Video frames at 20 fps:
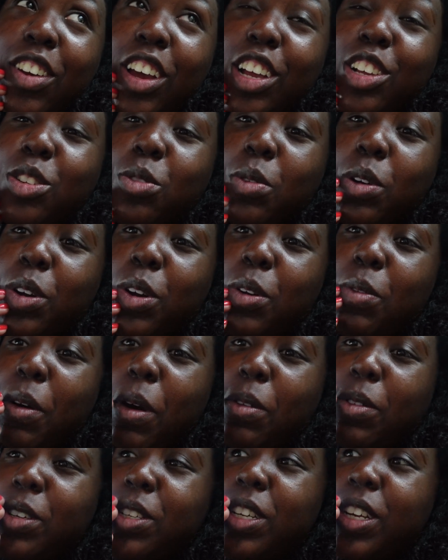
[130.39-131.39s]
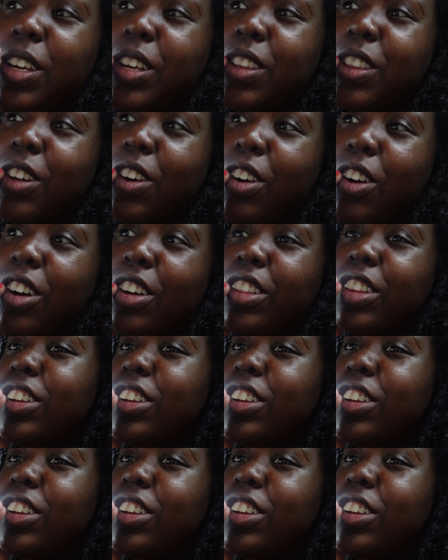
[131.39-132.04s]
you guys are wondering why we're sitting in the car,